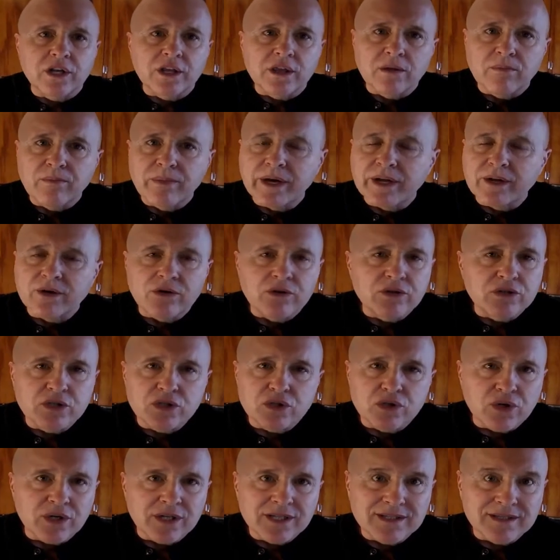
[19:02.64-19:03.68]
it, the better your
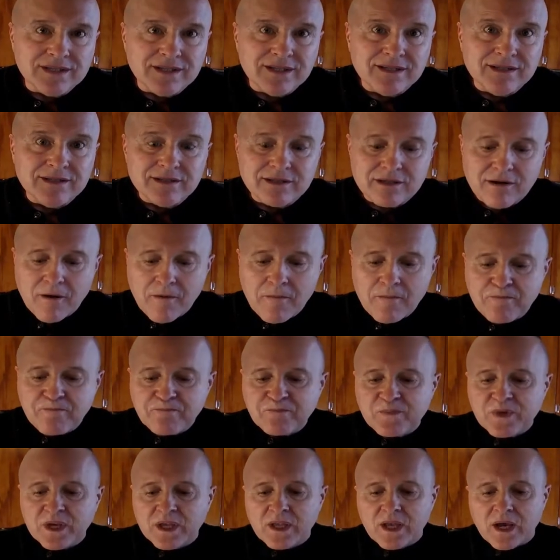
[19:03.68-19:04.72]
sauce is. So
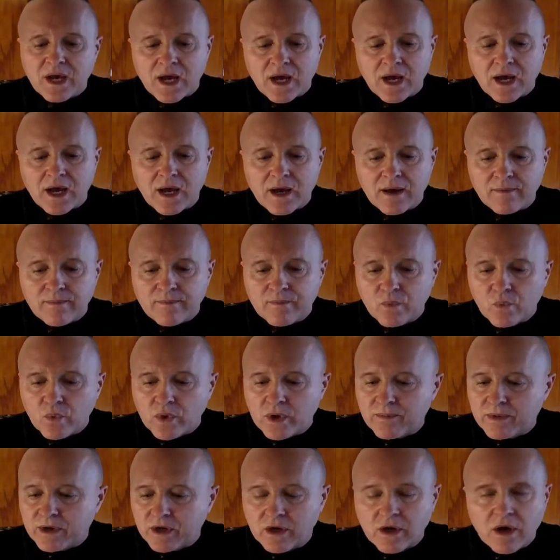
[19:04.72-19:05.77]

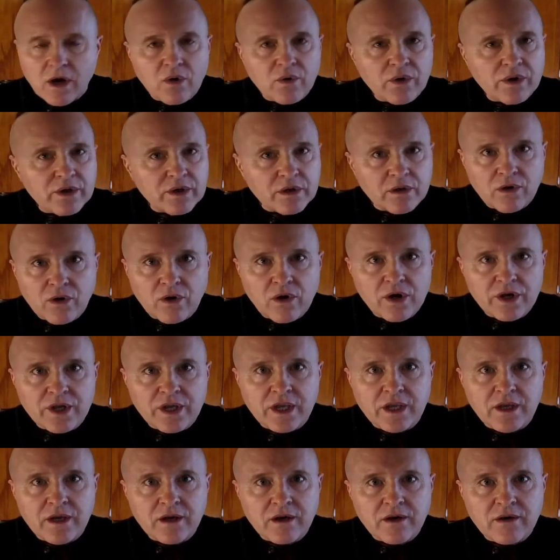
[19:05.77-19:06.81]
we've been going along
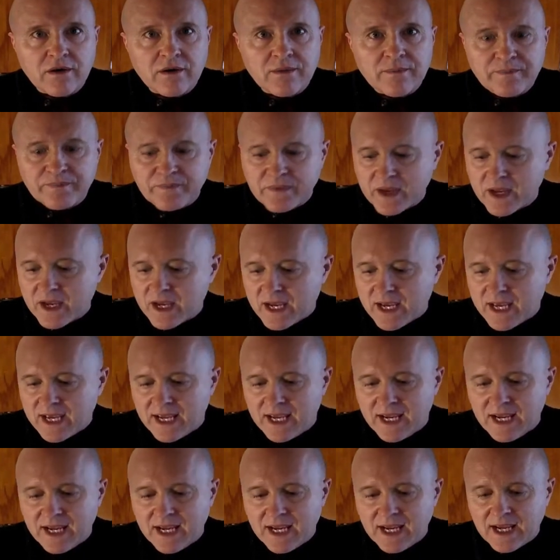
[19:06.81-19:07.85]
here,
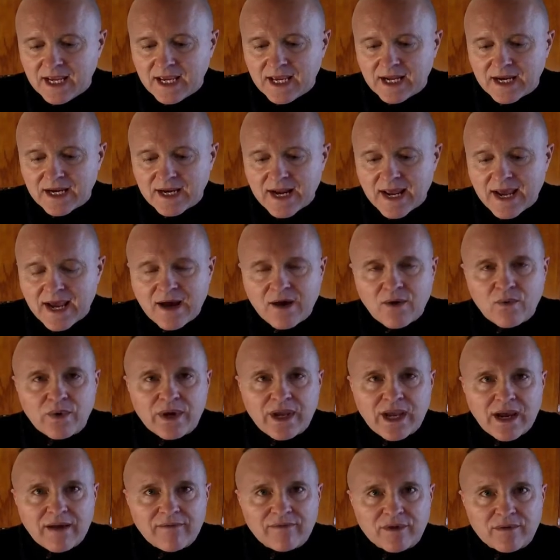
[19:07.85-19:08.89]
and now we
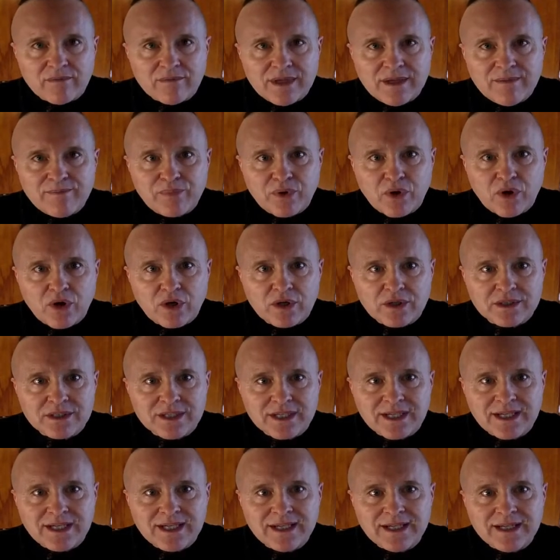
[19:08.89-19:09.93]
have the meatballs
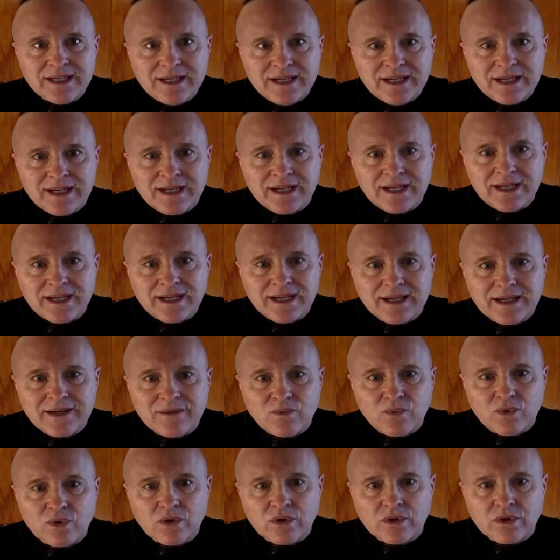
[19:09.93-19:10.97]
in,
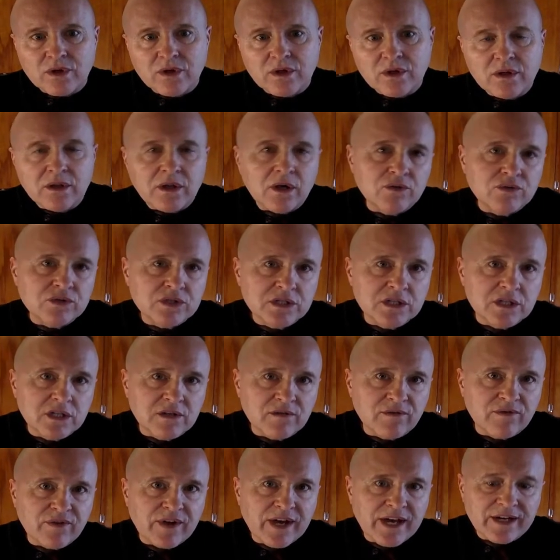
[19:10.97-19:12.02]
and we're close to
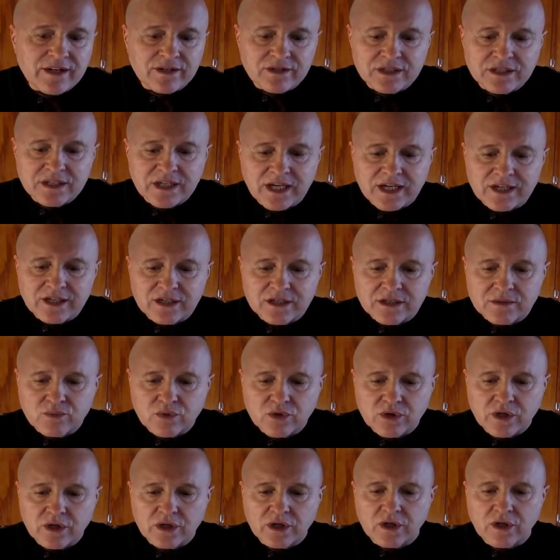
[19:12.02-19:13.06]
the final stages.
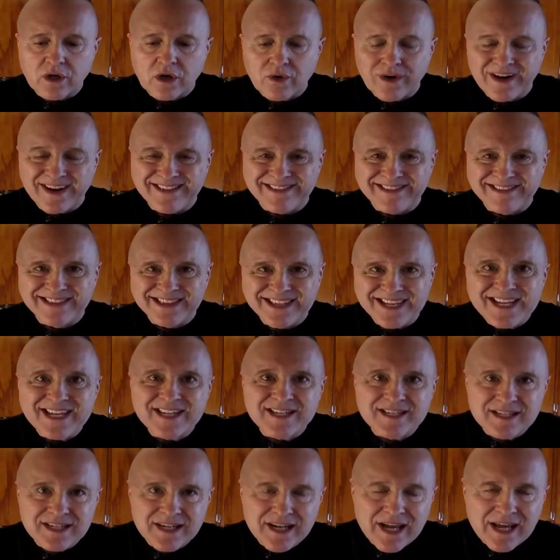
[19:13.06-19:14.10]
We're going to go at
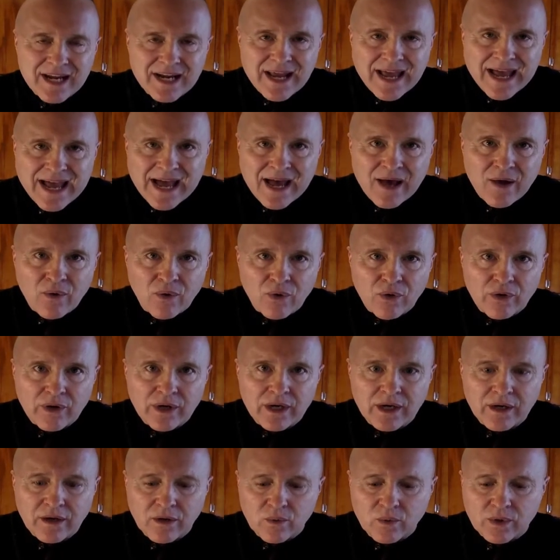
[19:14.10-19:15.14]
least an hour
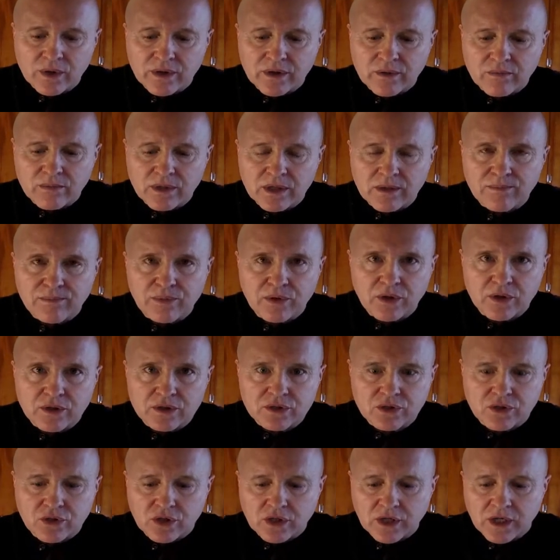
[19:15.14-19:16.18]
here with the
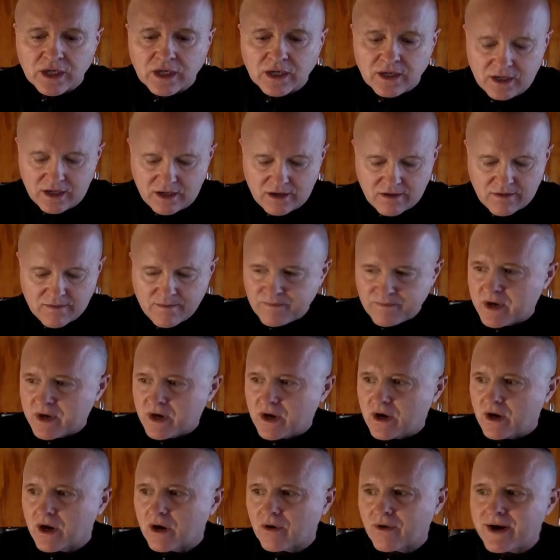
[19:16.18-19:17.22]
meatballs cooking here.
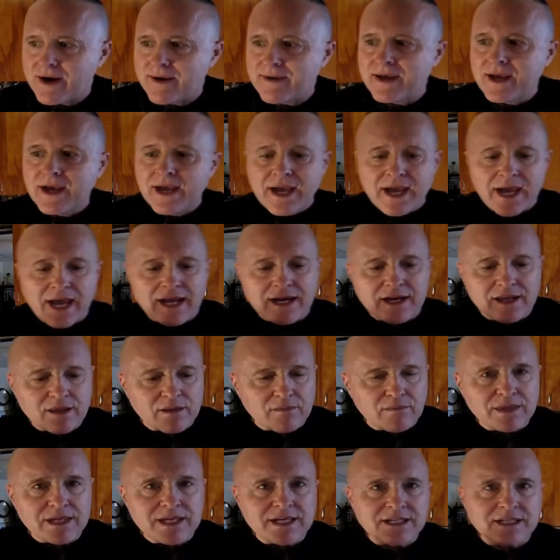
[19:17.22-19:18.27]
Alright, and in the
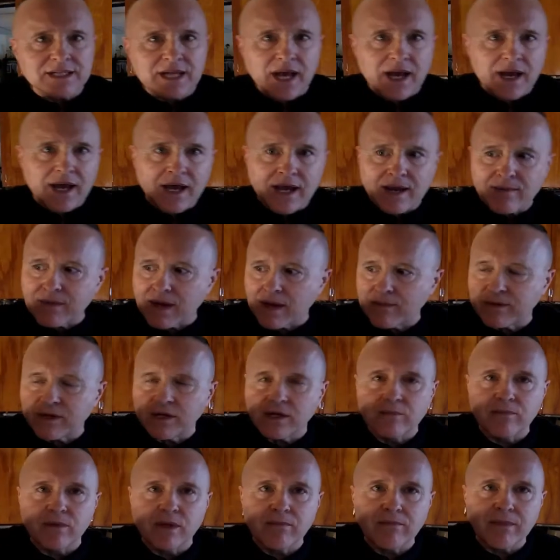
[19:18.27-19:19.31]
meantime, I'm going
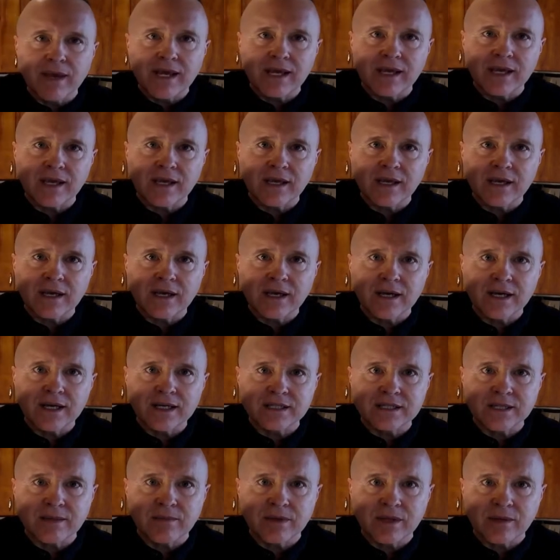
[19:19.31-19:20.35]
to be making
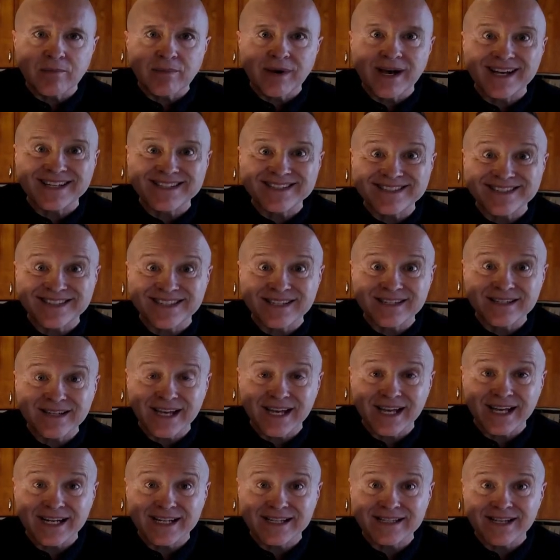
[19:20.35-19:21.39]
some of the pasta
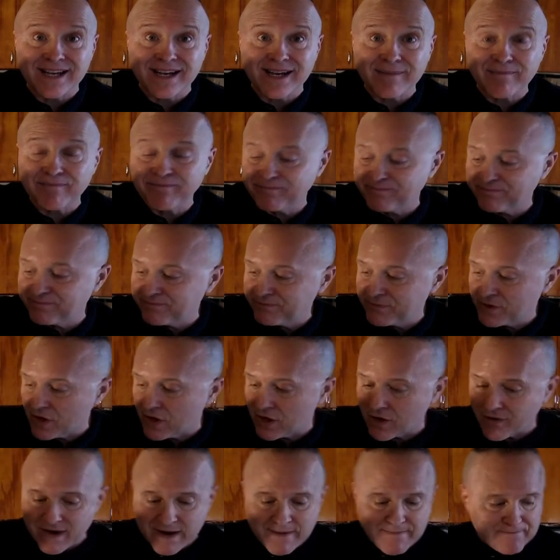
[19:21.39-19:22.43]
ahead of time.
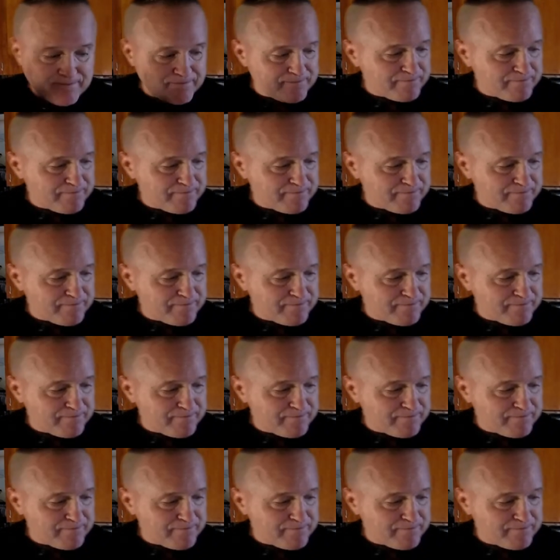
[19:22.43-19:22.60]
Alright?